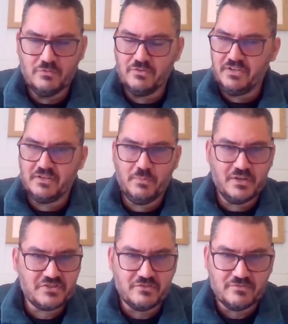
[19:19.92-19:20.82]
all the very
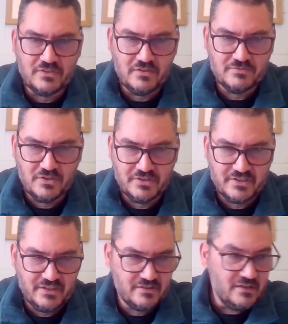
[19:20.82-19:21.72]
best of luck,
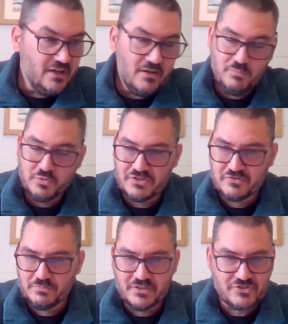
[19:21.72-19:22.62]
Craig. Please
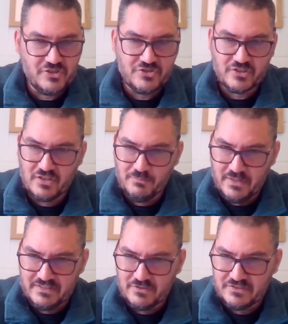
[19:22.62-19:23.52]
don't be a stranger. Come
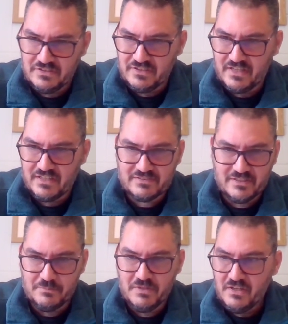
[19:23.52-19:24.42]
back on here
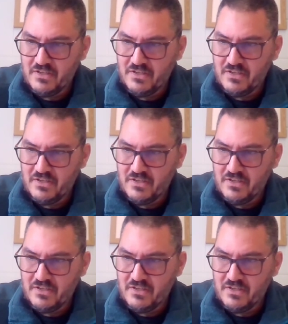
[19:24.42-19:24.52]
anytime.